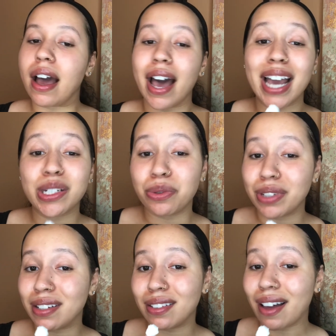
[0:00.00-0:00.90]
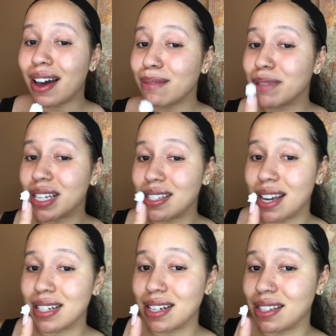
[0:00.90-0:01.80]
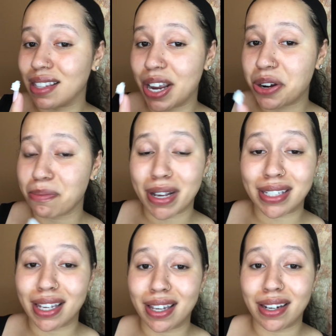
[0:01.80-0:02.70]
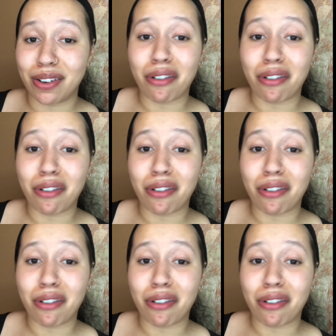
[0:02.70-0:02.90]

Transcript: I don't need a lot because I just layered my skin in